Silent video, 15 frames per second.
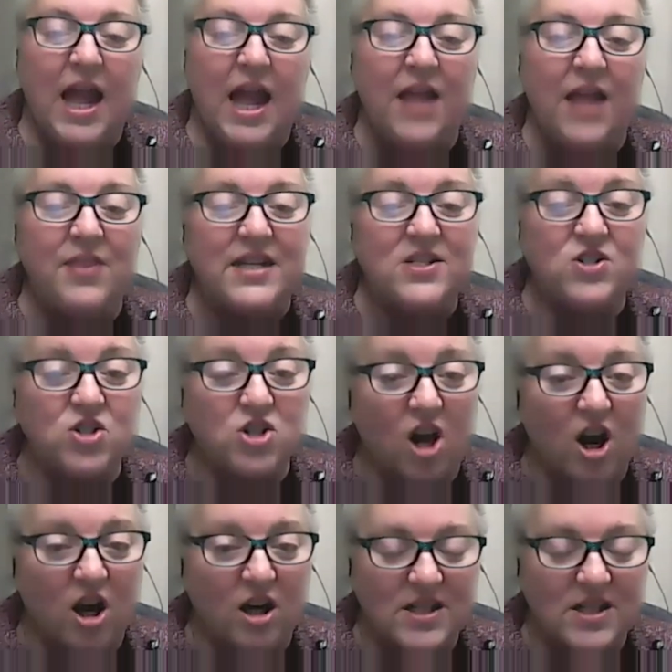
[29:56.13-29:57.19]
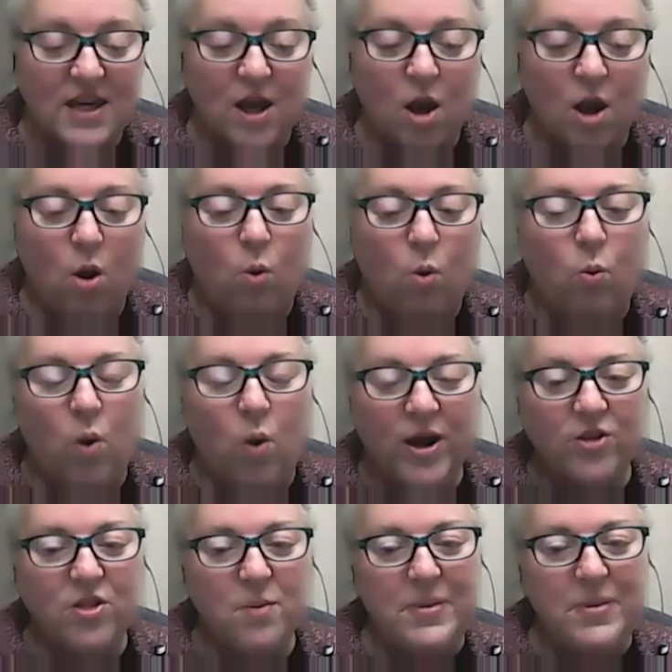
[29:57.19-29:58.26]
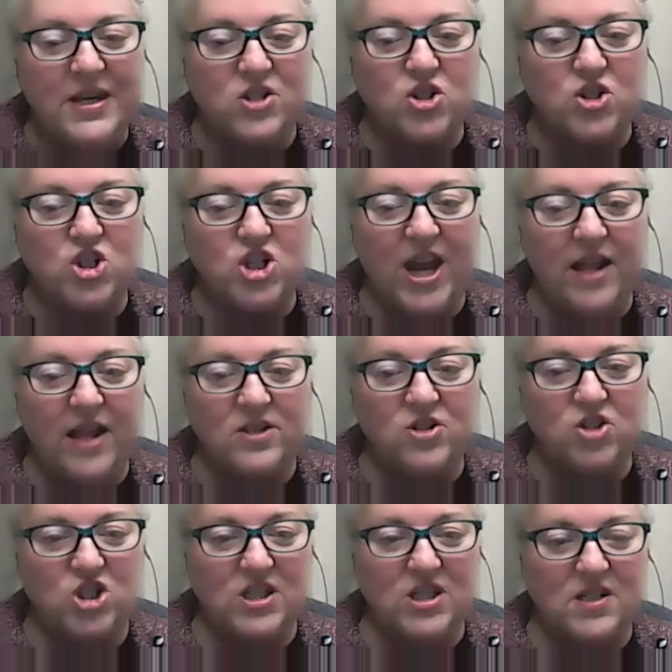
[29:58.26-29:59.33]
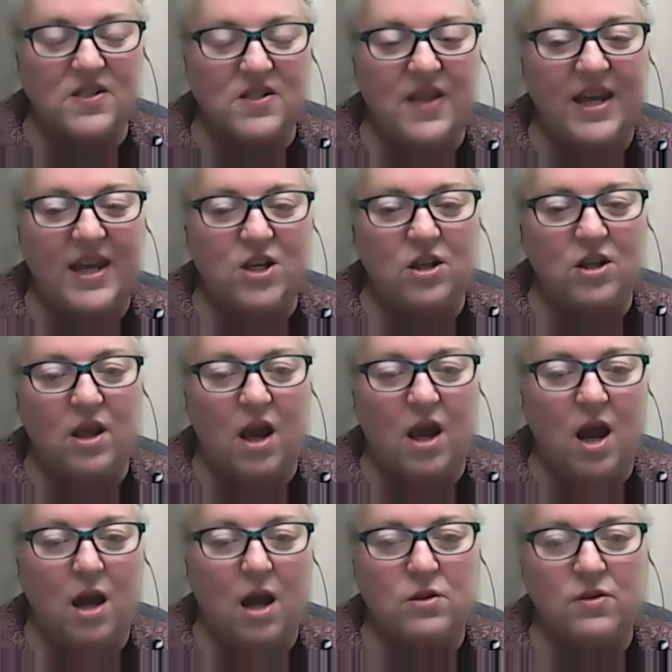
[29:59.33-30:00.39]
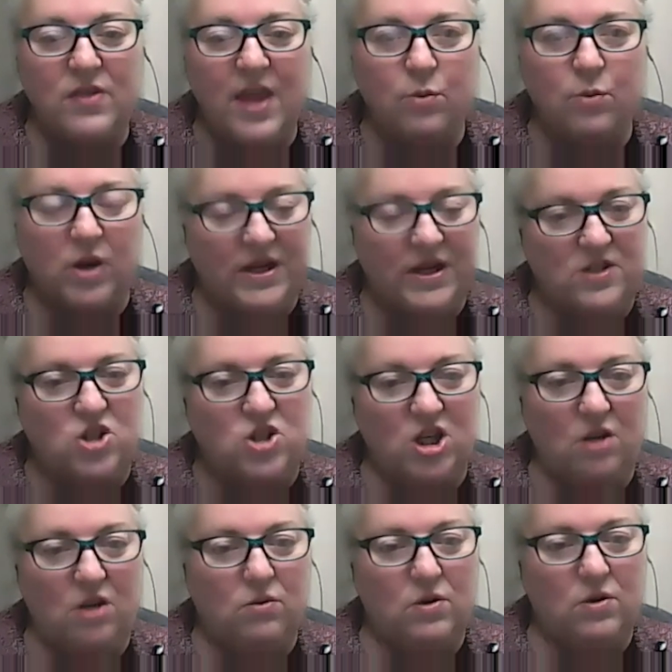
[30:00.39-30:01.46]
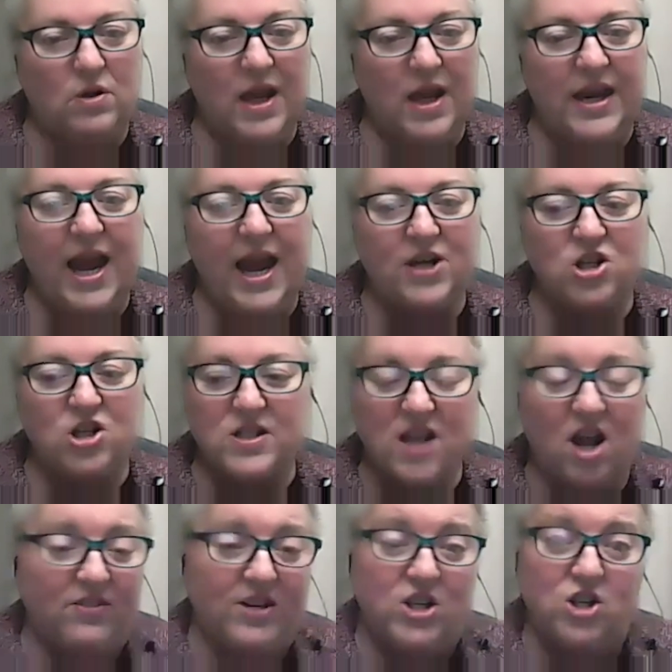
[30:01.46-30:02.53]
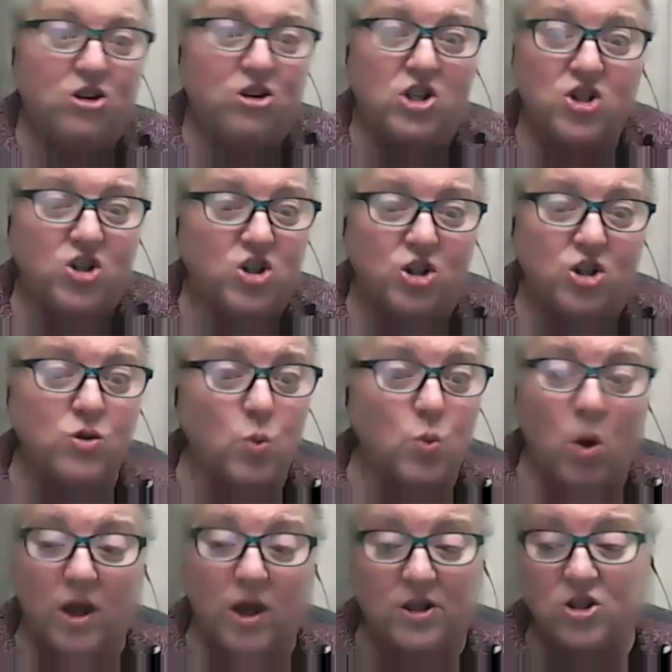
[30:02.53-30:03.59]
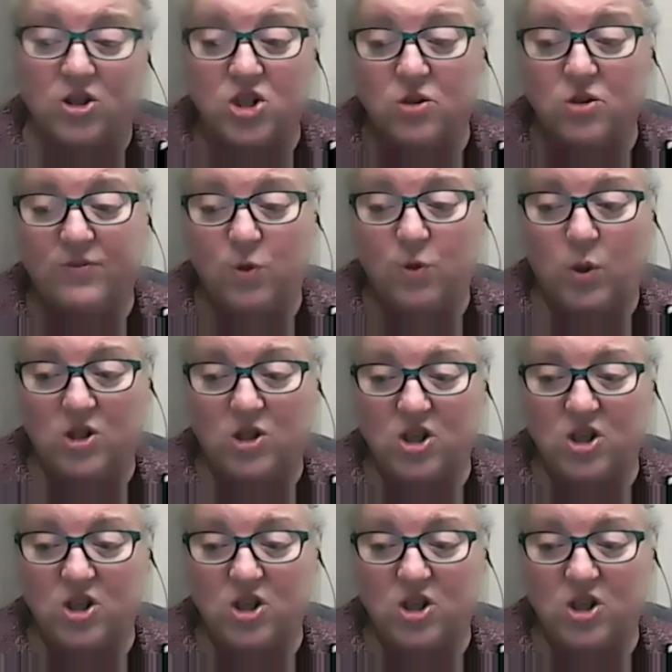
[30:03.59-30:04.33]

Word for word: And they start, what are the biggest challenges that uh, they run into and how do you solve it? And you can just choose one or two if you want